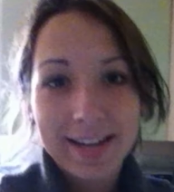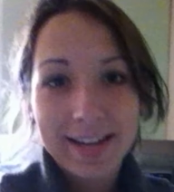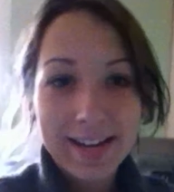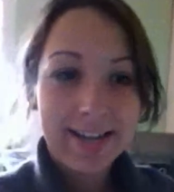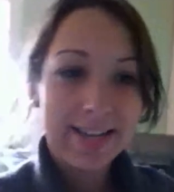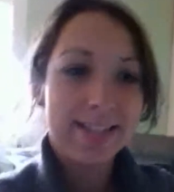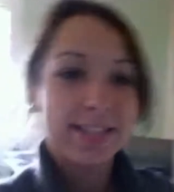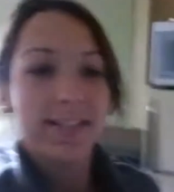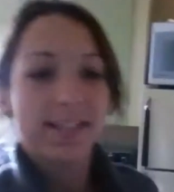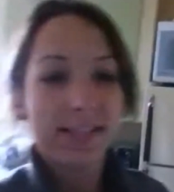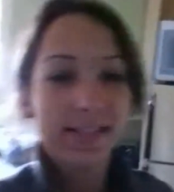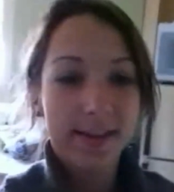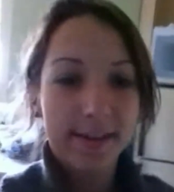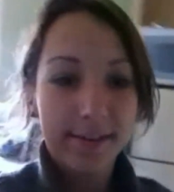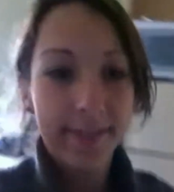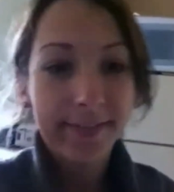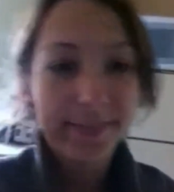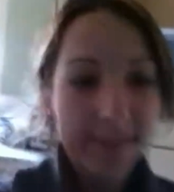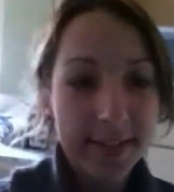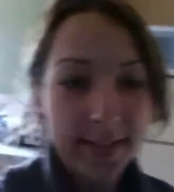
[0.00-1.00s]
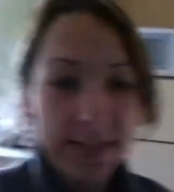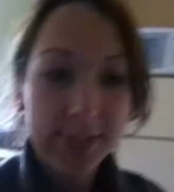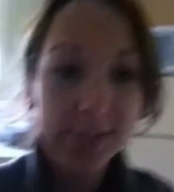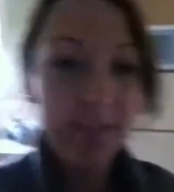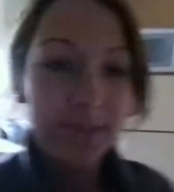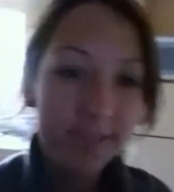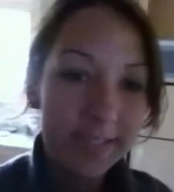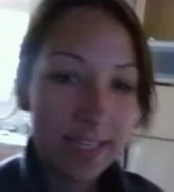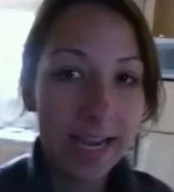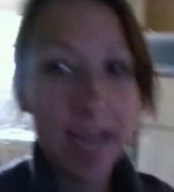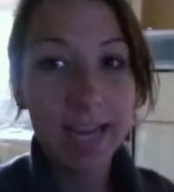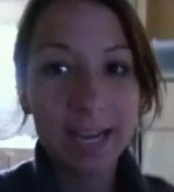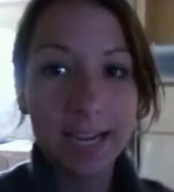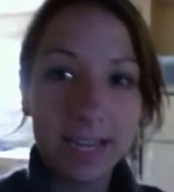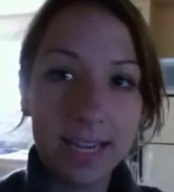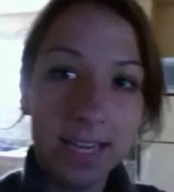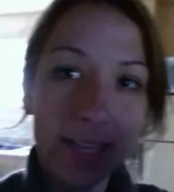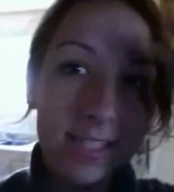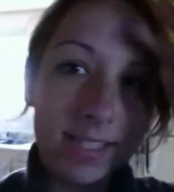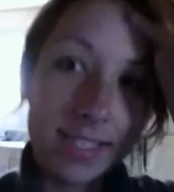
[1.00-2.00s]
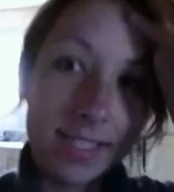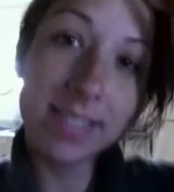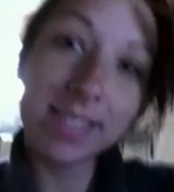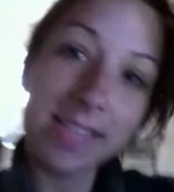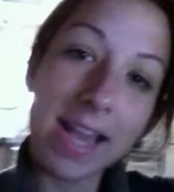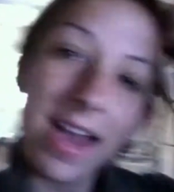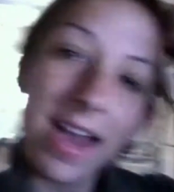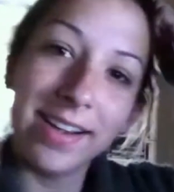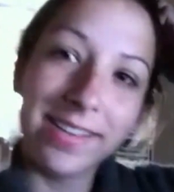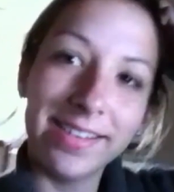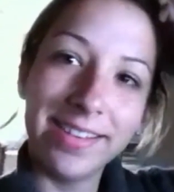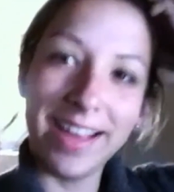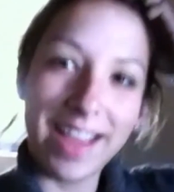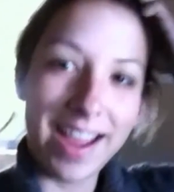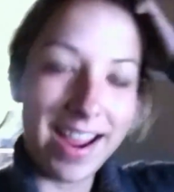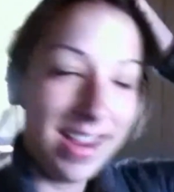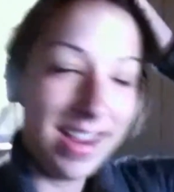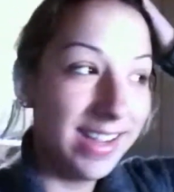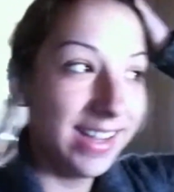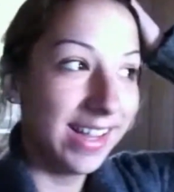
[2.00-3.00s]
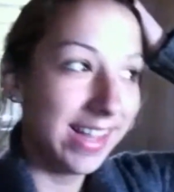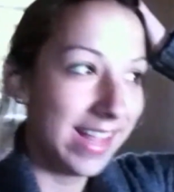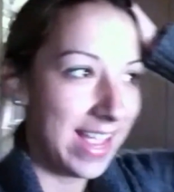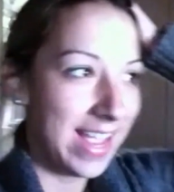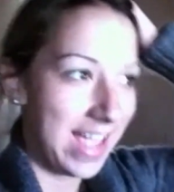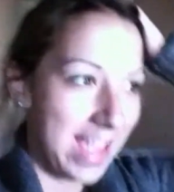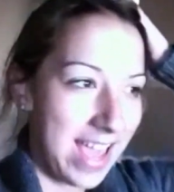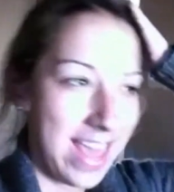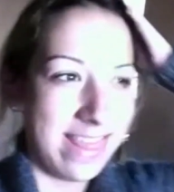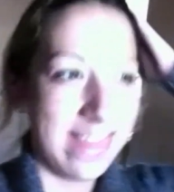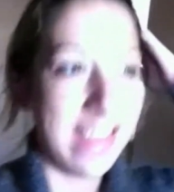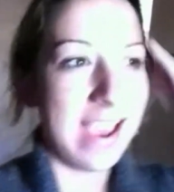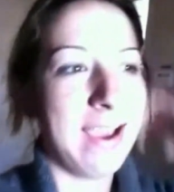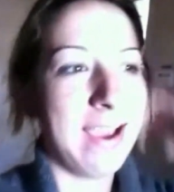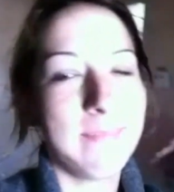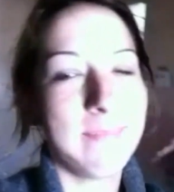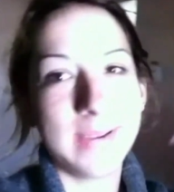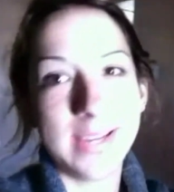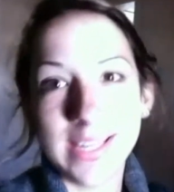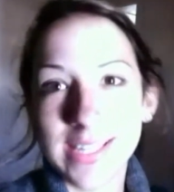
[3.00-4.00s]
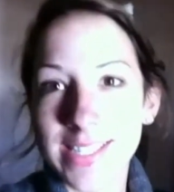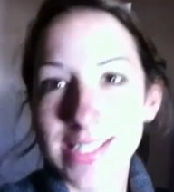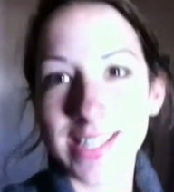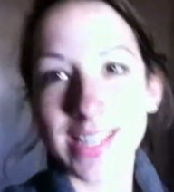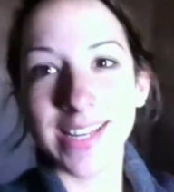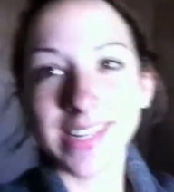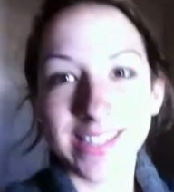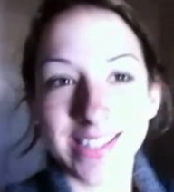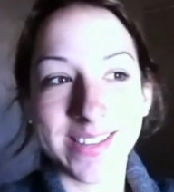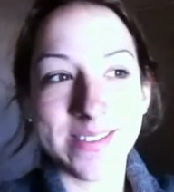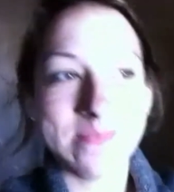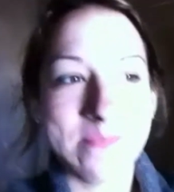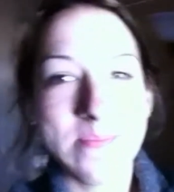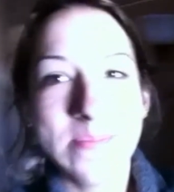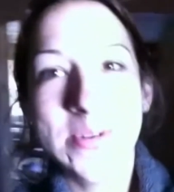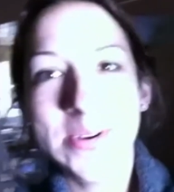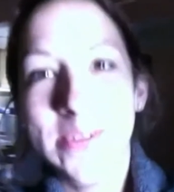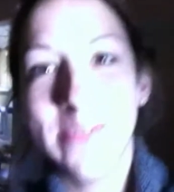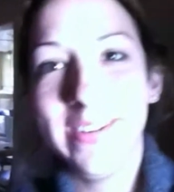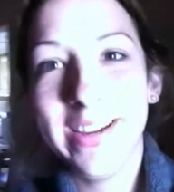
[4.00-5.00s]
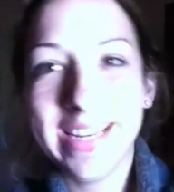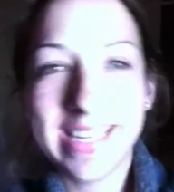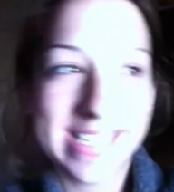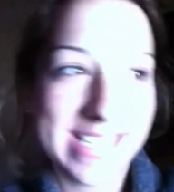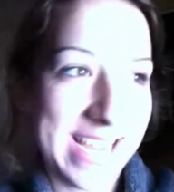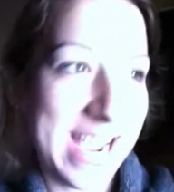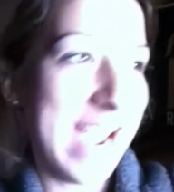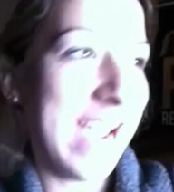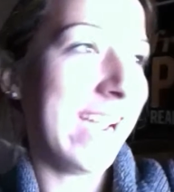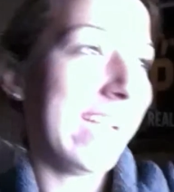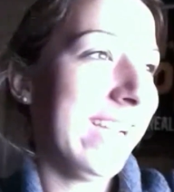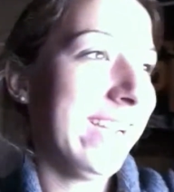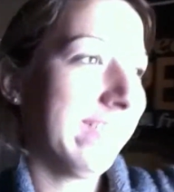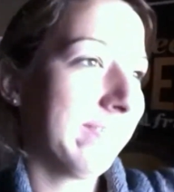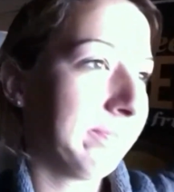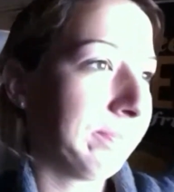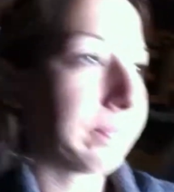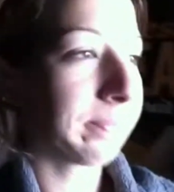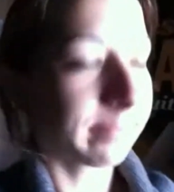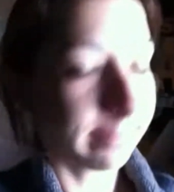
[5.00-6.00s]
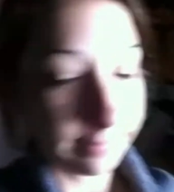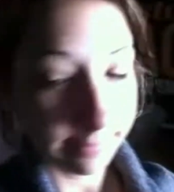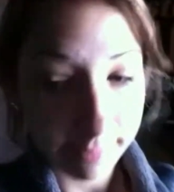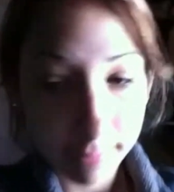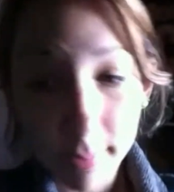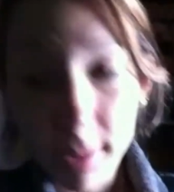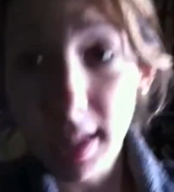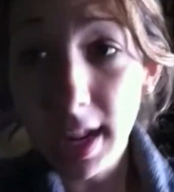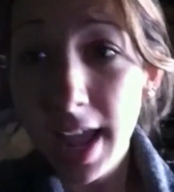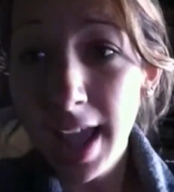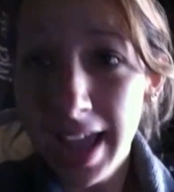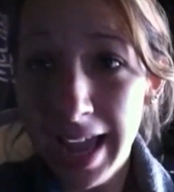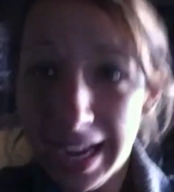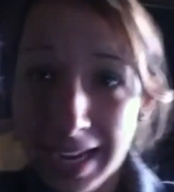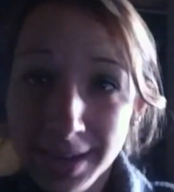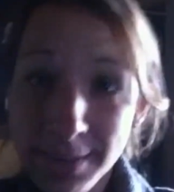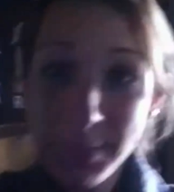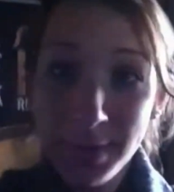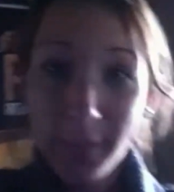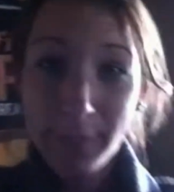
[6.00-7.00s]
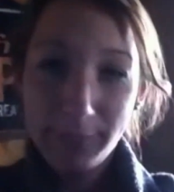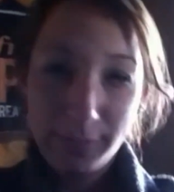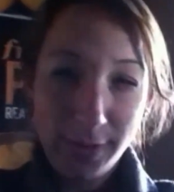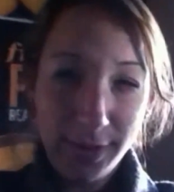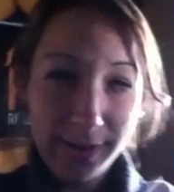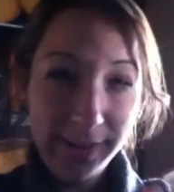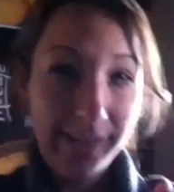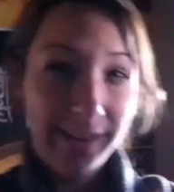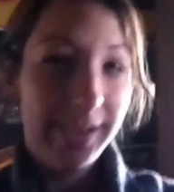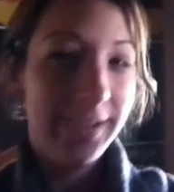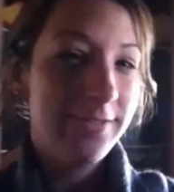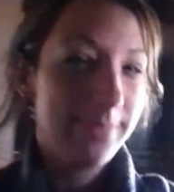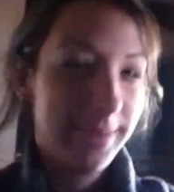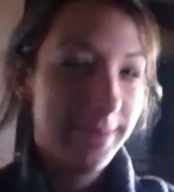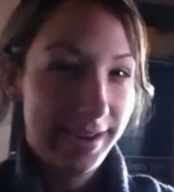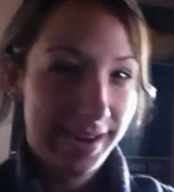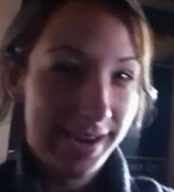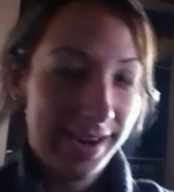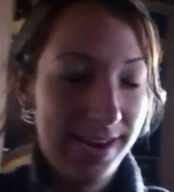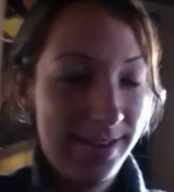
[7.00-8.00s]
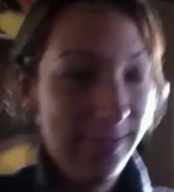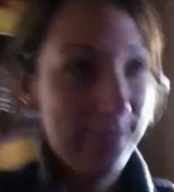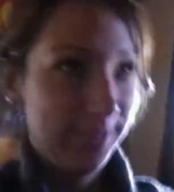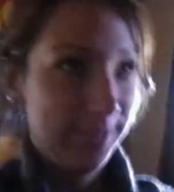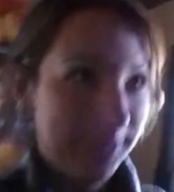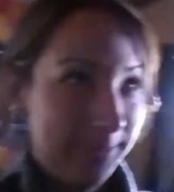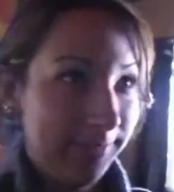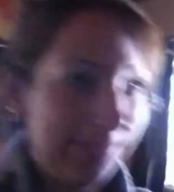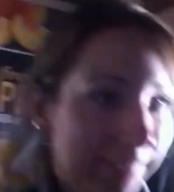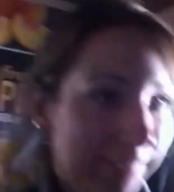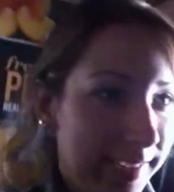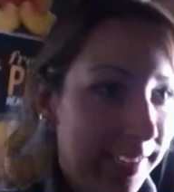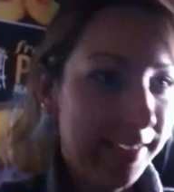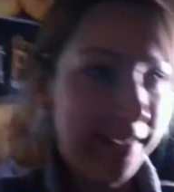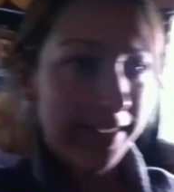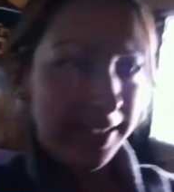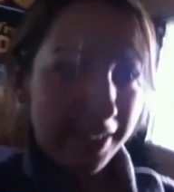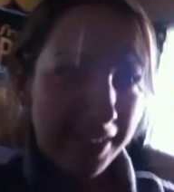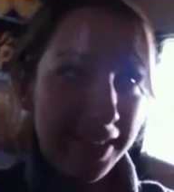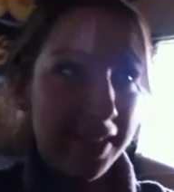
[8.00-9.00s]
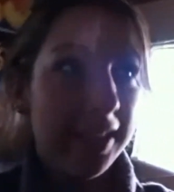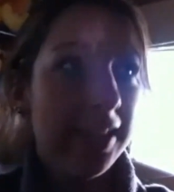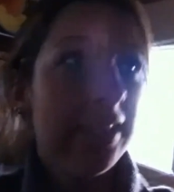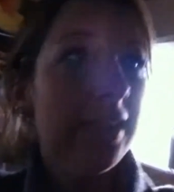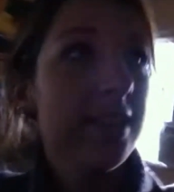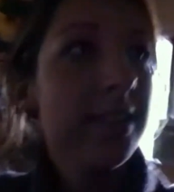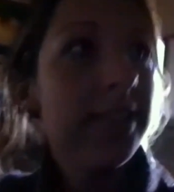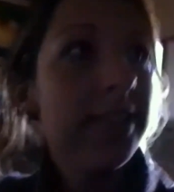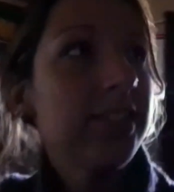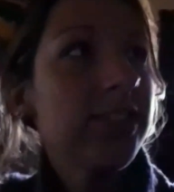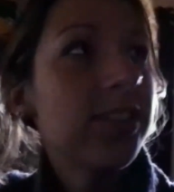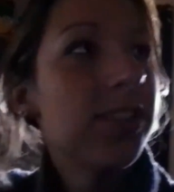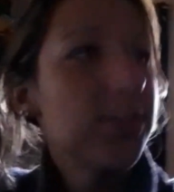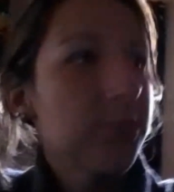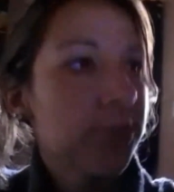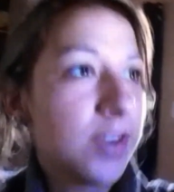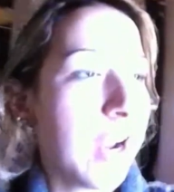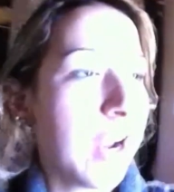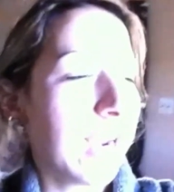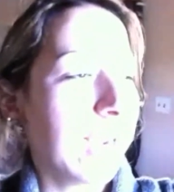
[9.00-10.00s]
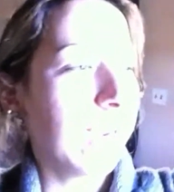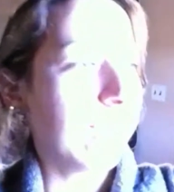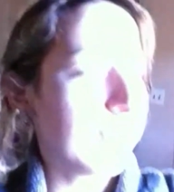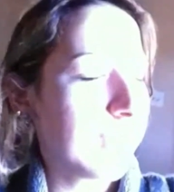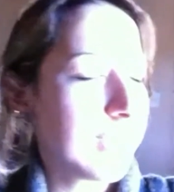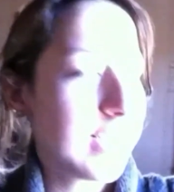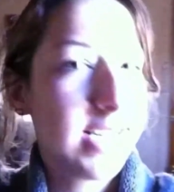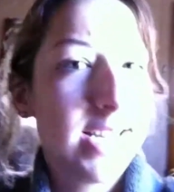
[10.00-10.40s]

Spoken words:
Guys, so today is Saturday, and that means it's moving day. I'm vlogging off my iPhone just to try it out,